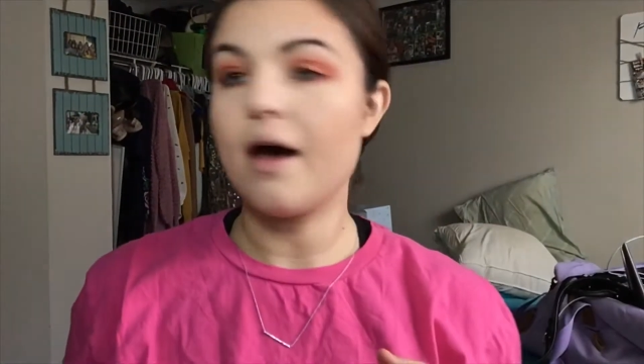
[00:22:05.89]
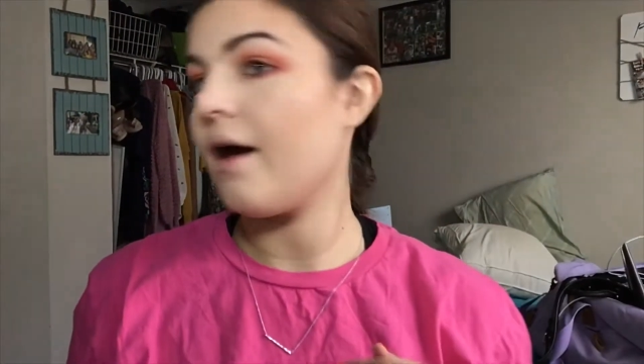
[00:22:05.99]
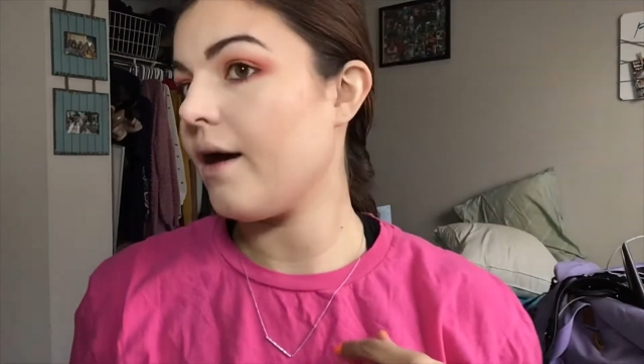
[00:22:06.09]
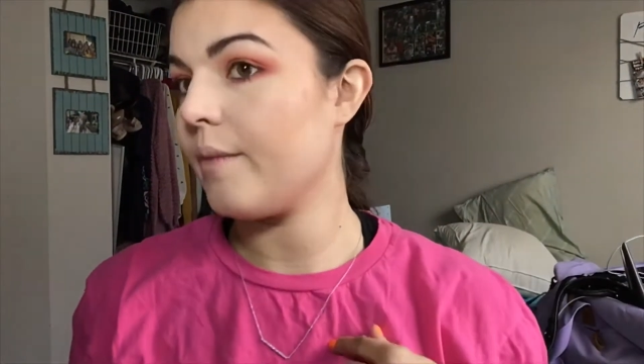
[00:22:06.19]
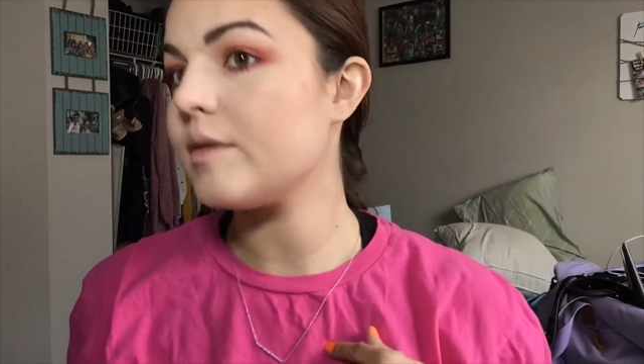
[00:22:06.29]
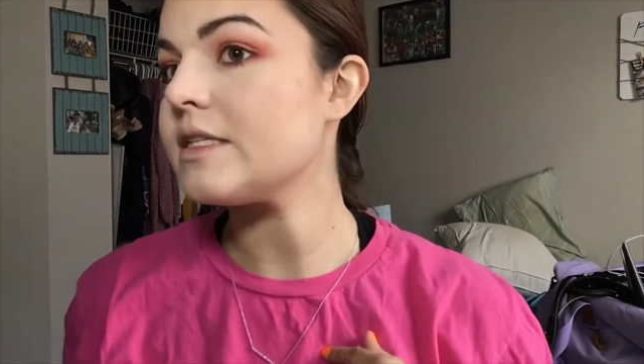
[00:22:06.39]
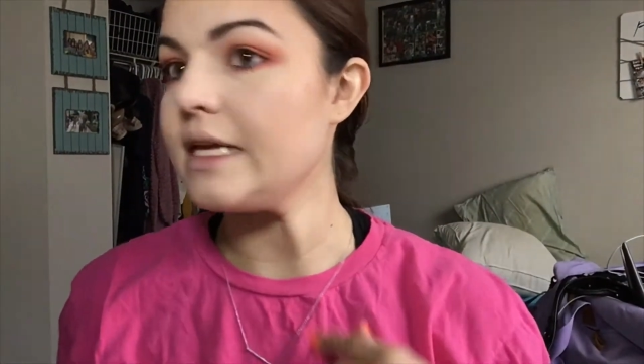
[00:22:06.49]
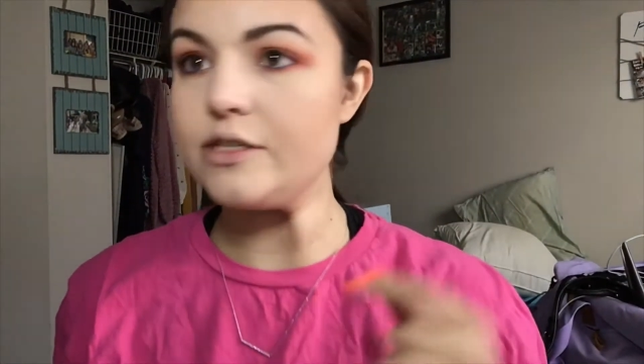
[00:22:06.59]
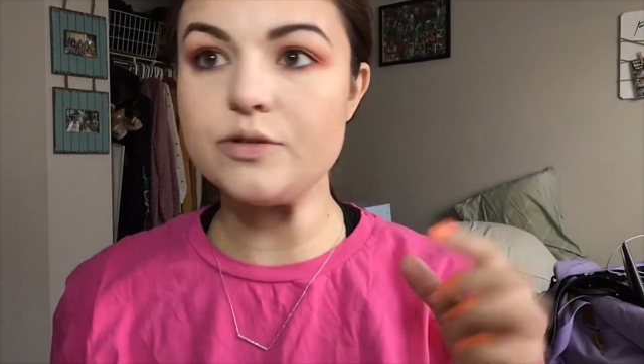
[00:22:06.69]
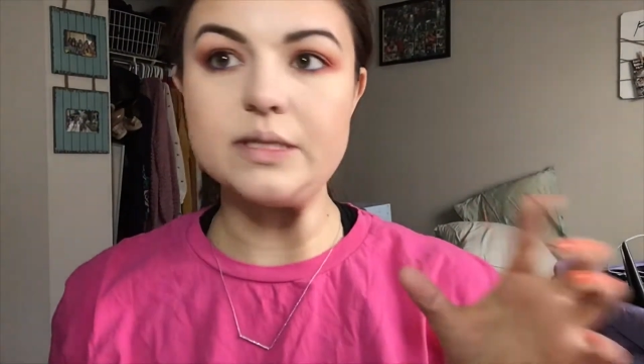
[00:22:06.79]
Because
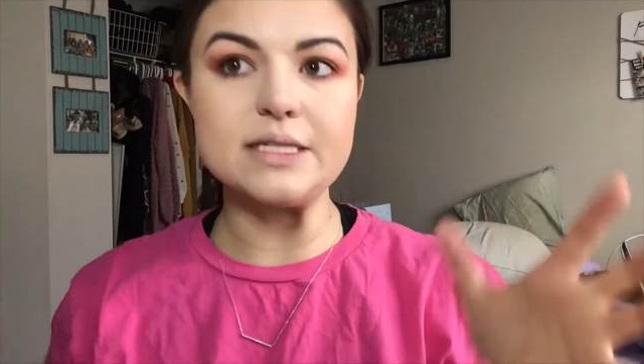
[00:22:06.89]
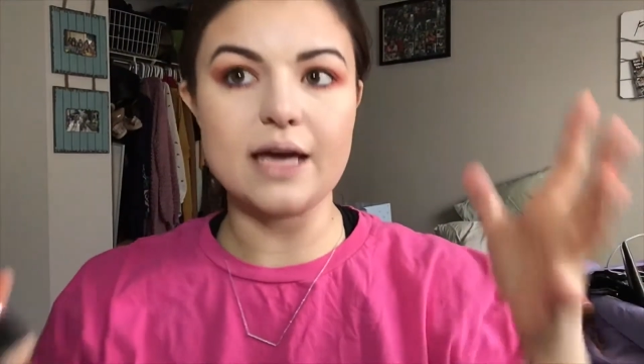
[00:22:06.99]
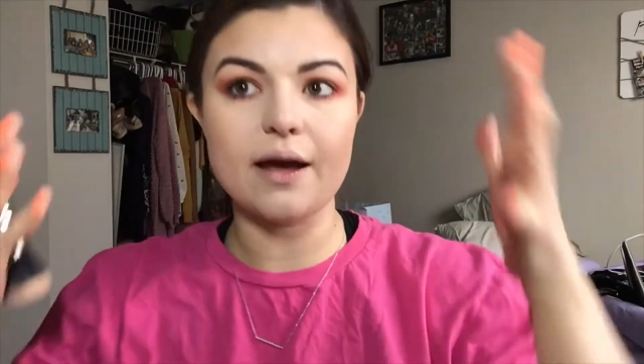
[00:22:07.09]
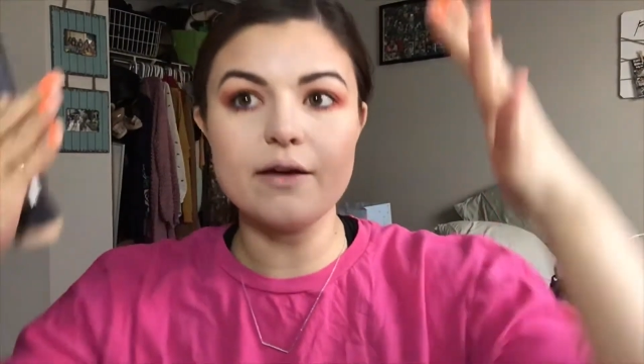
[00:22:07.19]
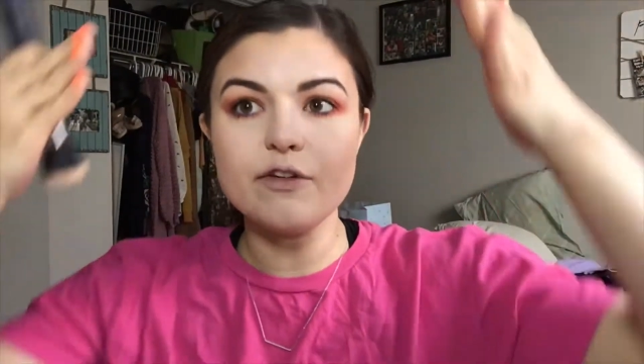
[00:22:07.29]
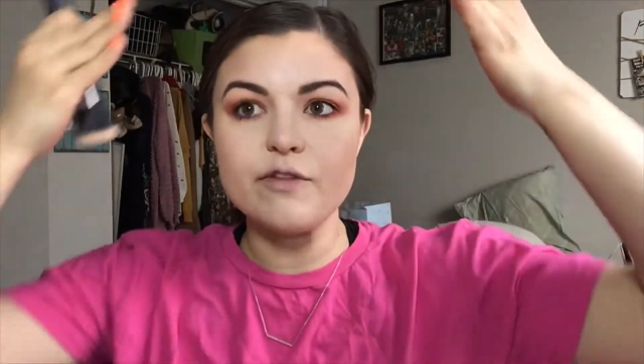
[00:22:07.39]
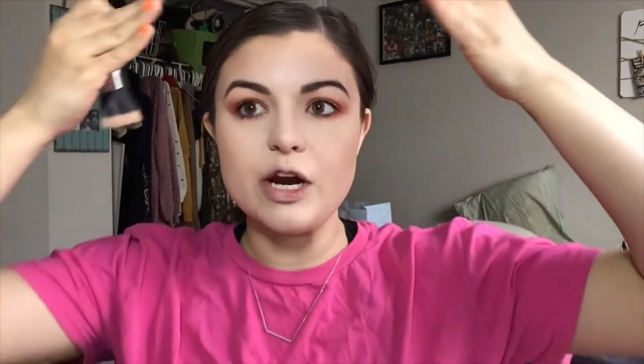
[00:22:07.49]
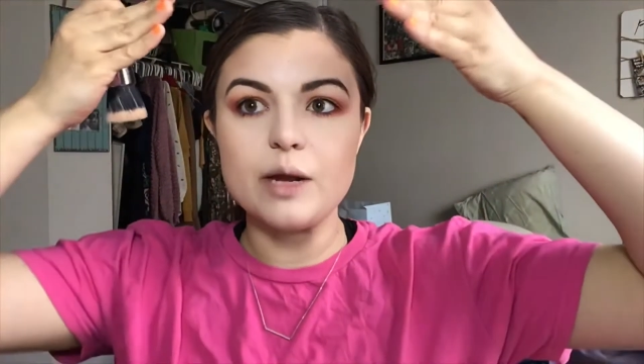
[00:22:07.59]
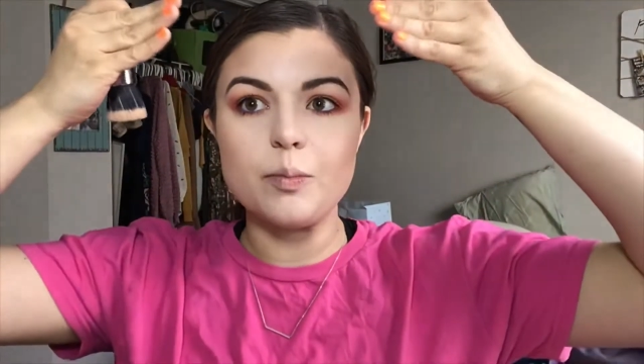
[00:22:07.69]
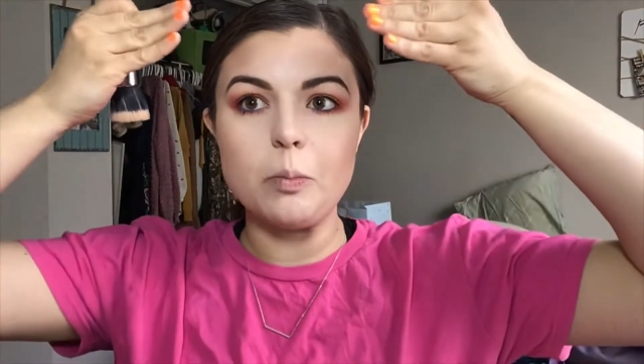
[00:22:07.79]
as you can see, I have a
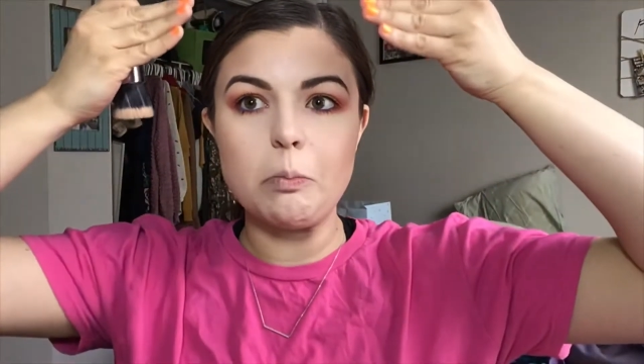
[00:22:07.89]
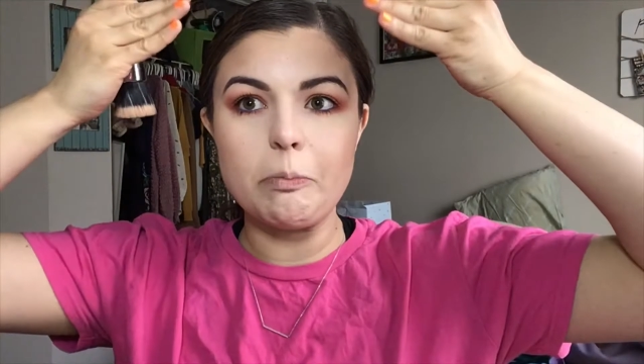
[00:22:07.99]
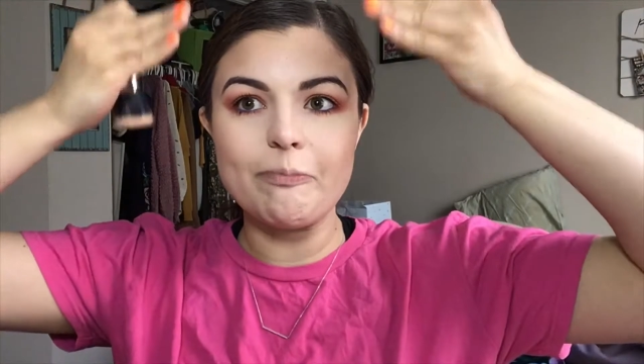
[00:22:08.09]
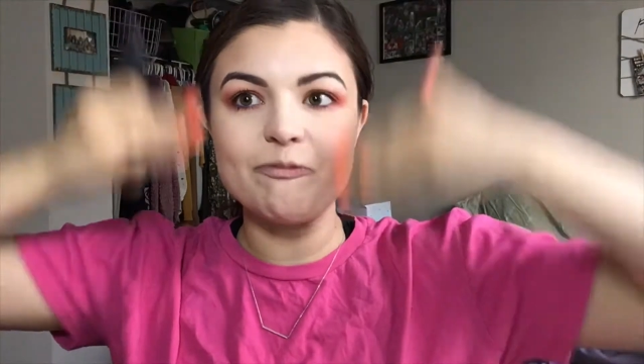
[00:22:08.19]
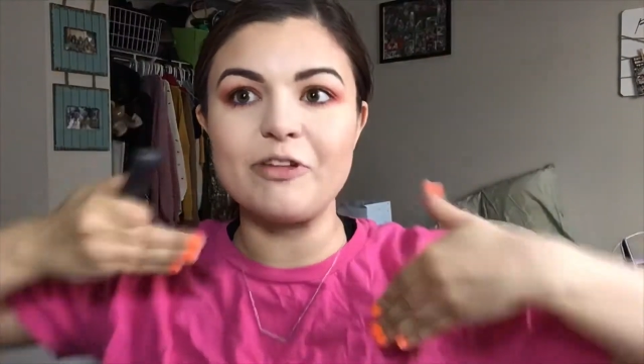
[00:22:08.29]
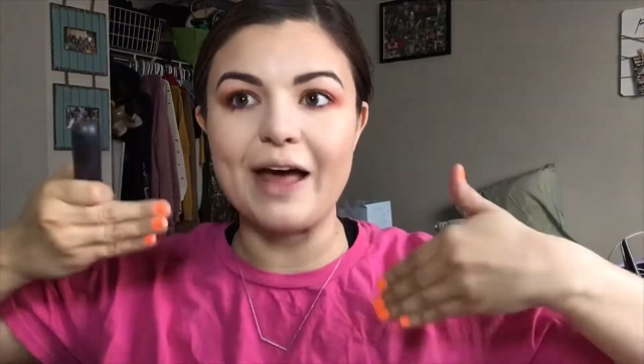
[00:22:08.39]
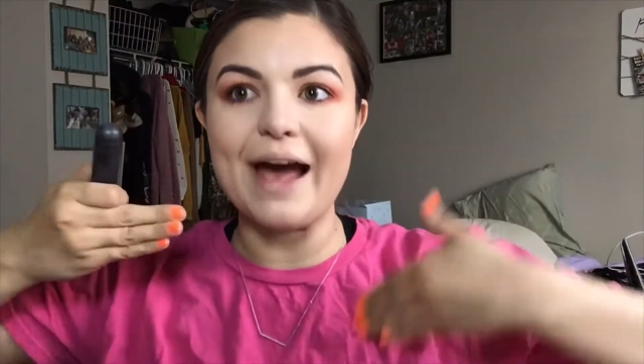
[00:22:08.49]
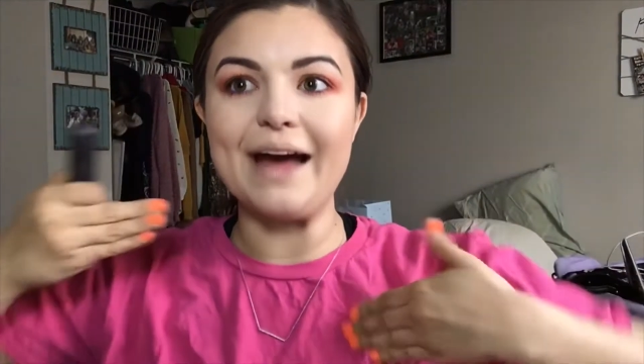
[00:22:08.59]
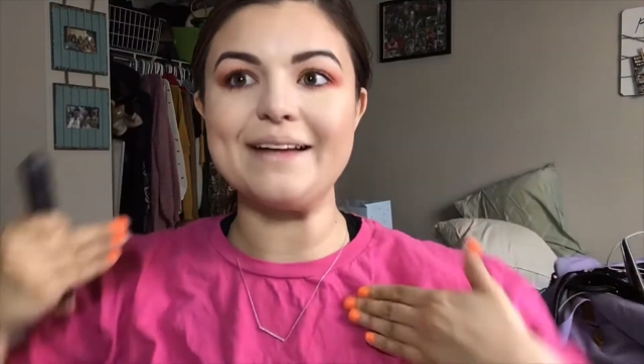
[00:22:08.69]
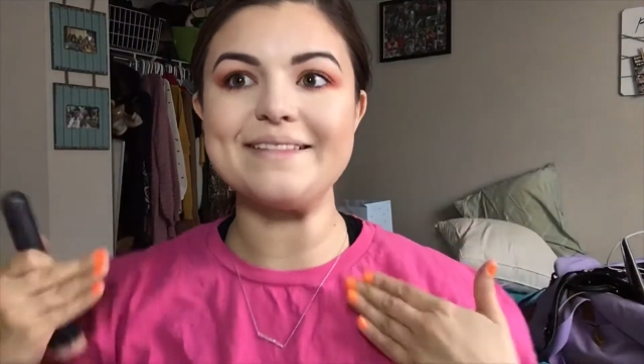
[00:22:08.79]
very
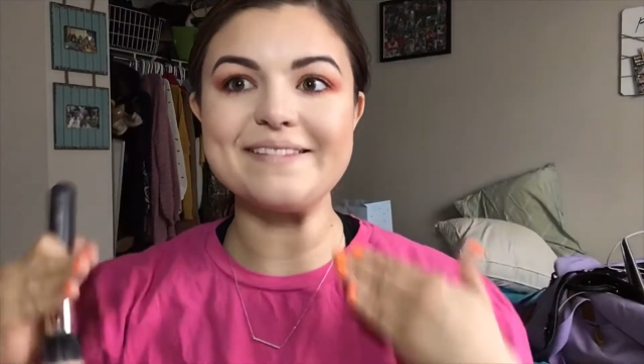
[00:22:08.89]
flat,